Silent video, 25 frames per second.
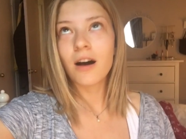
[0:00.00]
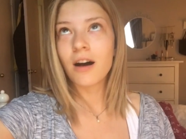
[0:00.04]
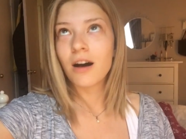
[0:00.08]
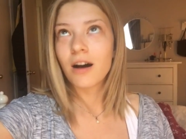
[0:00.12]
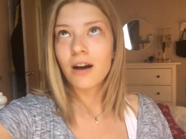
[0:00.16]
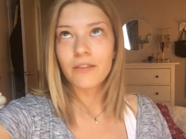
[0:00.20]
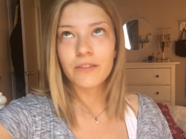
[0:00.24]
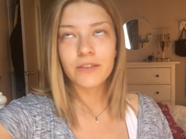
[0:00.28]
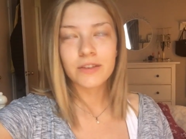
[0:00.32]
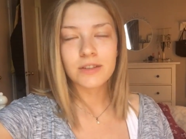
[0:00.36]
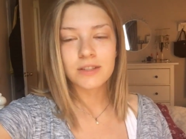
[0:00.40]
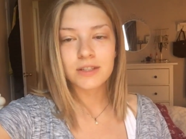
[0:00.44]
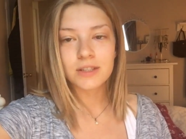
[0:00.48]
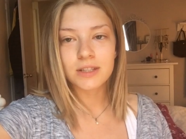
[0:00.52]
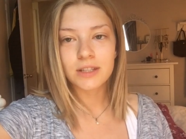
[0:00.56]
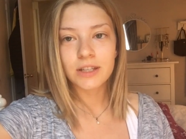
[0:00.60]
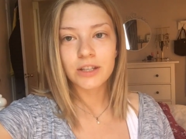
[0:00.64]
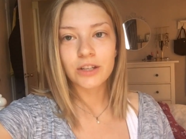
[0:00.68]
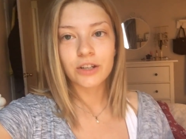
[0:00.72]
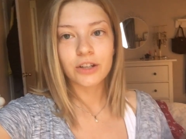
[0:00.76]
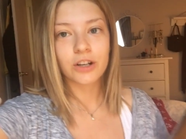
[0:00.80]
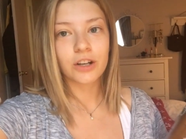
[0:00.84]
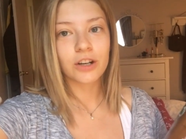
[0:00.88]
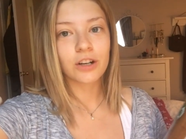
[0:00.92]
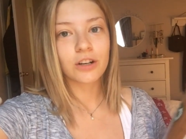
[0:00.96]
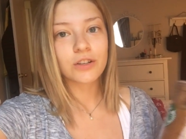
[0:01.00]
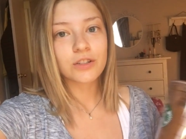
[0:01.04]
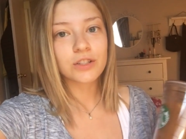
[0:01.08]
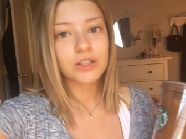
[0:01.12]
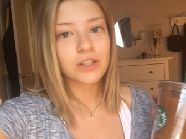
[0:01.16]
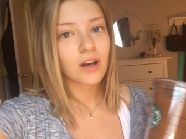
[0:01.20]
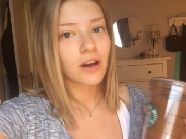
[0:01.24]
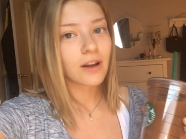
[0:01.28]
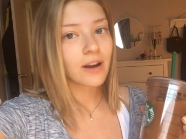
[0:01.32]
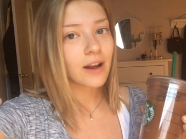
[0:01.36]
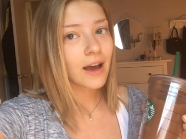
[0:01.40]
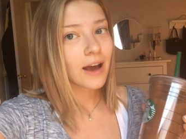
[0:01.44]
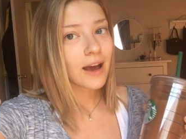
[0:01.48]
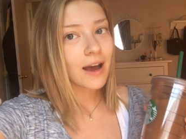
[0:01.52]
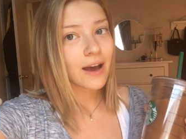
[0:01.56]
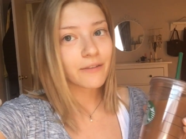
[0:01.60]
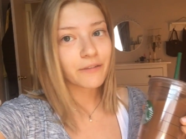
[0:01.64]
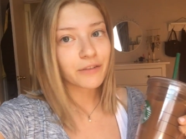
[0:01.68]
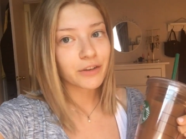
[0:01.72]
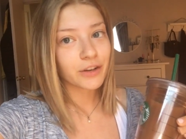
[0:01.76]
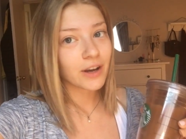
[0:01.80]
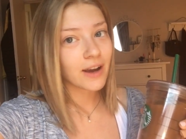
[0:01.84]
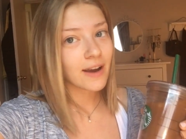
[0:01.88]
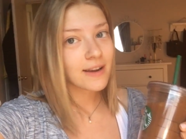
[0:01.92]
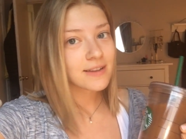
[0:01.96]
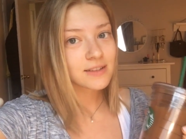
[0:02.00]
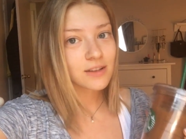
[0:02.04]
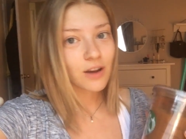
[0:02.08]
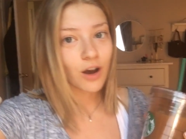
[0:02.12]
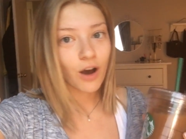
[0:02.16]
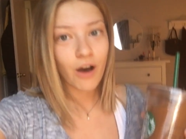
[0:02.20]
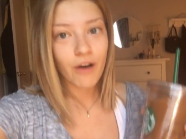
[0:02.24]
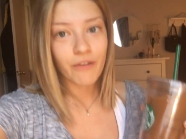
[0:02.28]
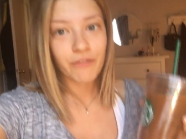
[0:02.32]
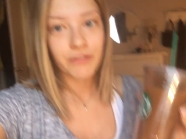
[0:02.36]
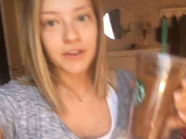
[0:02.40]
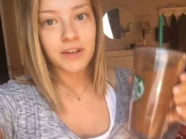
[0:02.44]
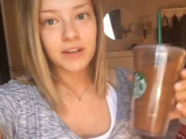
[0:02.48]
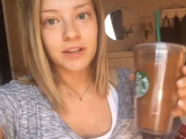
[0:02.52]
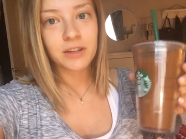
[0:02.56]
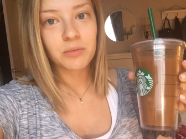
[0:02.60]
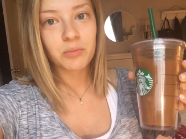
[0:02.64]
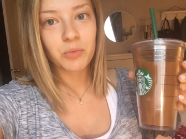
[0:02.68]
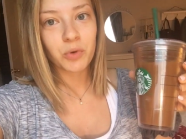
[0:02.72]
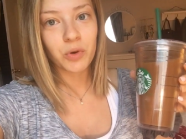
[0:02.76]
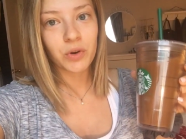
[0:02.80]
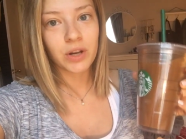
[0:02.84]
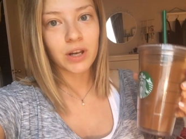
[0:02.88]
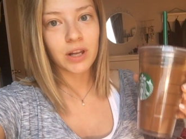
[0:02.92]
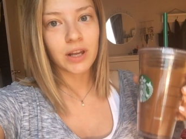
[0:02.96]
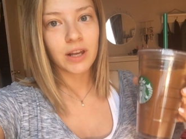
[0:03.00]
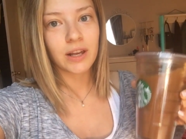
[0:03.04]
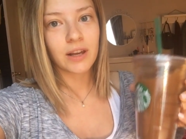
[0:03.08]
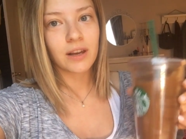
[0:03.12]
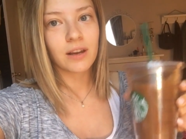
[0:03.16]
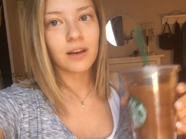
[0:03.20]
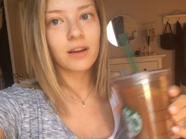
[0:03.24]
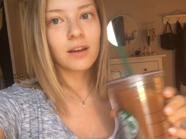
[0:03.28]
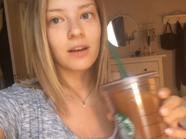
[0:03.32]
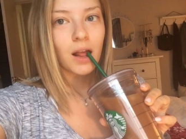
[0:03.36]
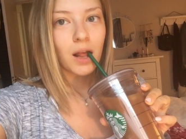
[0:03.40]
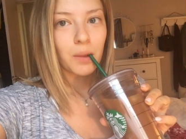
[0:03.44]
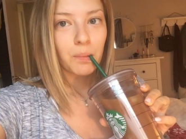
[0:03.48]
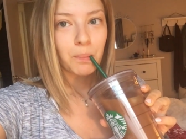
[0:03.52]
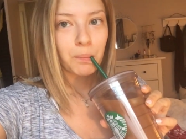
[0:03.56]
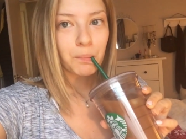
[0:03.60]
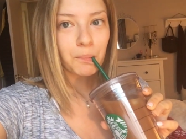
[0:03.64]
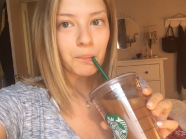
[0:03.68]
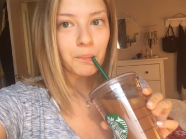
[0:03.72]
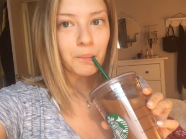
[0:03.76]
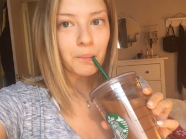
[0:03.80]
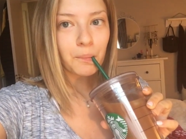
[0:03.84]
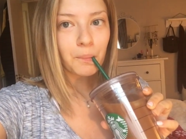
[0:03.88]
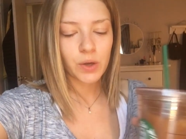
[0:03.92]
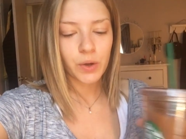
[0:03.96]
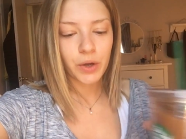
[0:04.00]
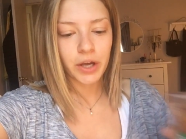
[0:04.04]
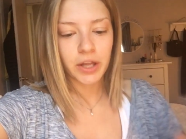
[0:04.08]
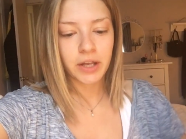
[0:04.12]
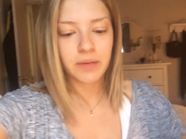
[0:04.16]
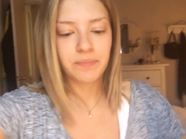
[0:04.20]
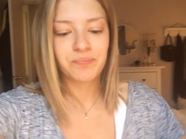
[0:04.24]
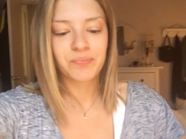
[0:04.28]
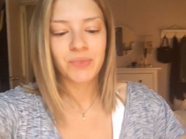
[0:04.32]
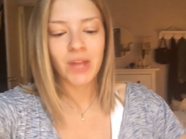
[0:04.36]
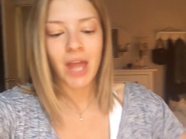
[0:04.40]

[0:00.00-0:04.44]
Obviously, a girl's gotta have her iced coffee in the morning. Okay.